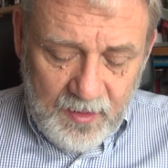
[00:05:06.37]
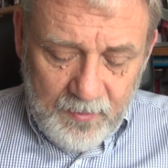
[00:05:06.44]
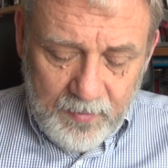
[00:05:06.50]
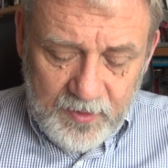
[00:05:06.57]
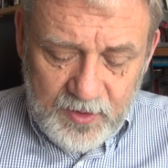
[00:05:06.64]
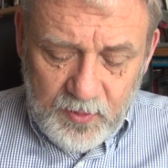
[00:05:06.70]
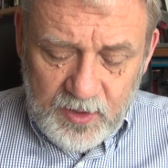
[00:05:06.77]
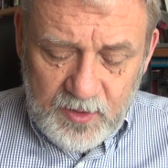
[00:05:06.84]
But
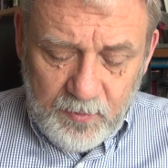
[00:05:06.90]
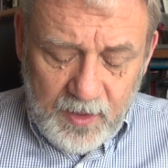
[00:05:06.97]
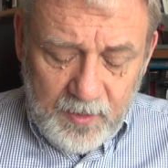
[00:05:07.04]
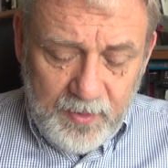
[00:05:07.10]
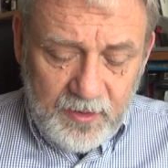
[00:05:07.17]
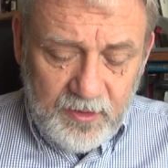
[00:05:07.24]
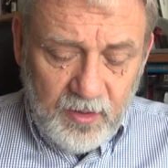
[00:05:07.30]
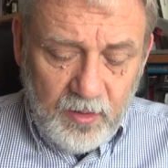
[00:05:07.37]
I switched my
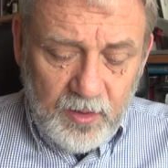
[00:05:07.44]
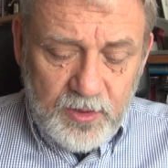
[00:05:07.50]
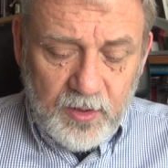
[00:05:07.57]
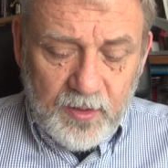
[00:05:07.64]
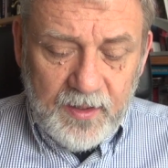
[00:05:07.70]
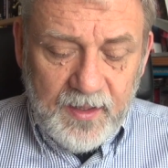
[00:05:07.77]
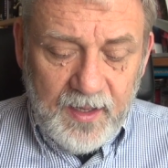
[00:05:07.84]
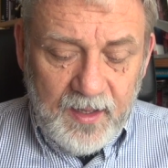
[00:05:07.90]
big torch
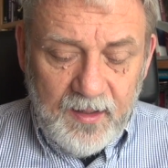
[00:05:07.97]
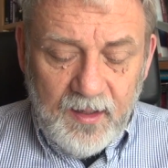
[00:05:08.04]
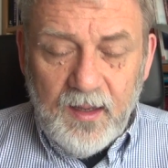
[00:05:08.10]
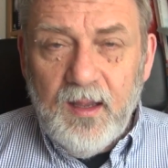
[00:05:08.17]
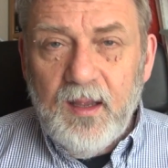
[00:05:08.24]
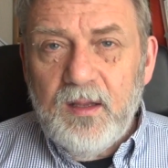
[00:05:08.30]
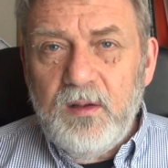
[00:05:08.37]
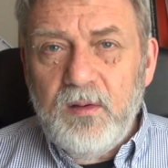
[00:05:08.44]
on again.
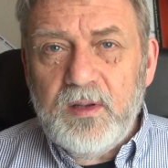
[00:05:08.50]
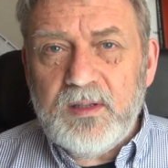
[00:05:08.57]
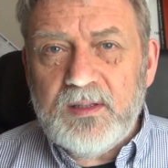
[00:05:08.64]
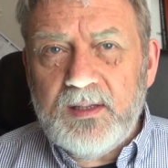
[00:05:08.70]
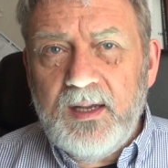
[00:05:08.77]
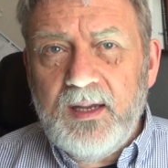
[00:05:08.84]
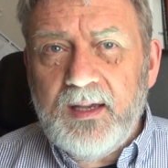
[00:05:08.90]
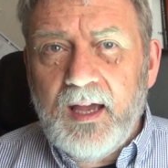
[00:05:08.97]
You can
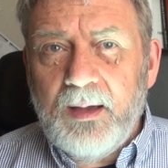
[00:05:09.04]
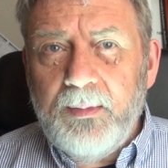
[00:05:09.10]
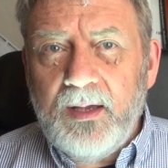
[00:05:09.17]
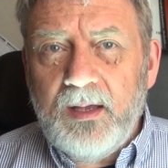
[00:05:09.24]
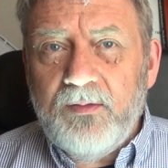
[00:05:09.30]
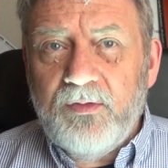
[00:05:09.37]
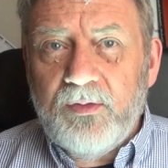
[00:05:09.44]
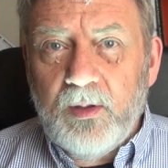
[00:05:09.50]
see coming
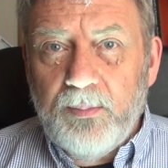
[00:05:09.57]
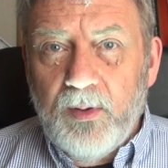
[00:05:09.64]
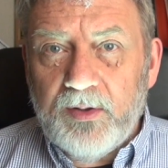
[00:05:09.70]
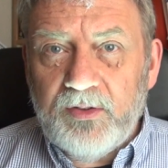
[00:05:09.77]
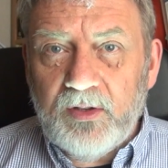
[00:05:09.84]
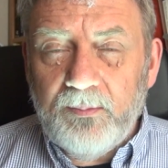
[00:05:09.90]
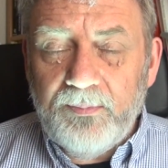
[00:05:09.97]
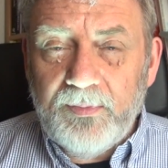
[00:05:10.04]
in from the
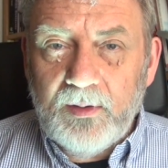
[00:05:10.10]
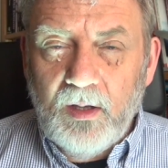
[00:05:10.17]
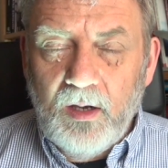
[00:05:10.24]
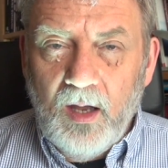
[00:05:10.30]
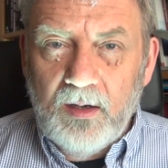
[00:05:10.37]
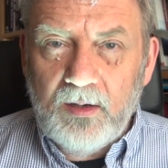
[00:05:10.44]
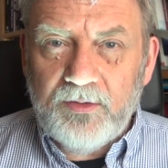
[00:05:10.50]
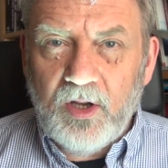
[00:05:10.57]
bottom,
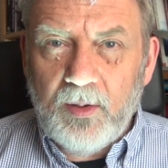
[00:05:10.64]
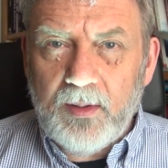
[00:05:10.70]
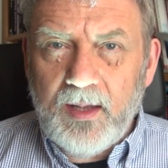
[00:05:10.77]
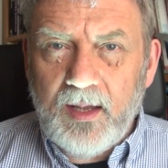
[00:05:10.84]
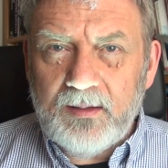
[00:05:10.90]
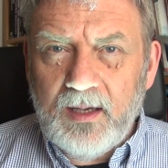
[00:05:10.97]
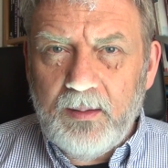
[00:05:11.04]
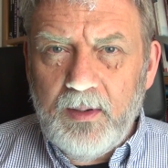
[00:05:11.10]
clunk, sorry
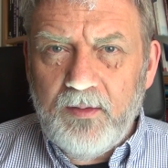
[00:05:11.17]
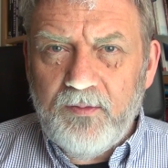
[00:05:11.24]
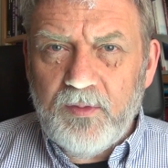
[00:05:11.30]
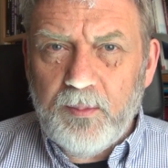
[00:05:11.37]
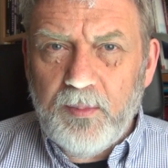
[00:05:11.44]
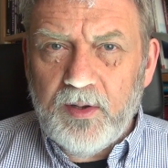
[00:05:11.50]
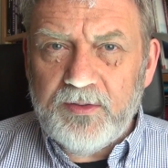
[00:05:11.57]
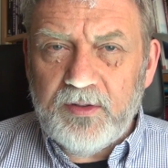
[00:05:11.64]
about that, coming in from
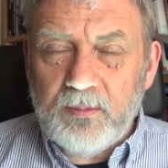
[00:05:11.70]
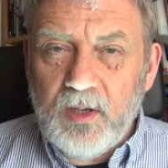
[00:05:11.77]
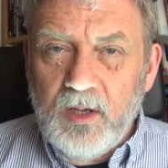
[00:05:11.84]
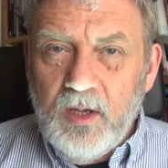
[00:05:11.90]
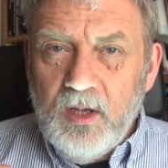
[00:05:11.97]
the bottom,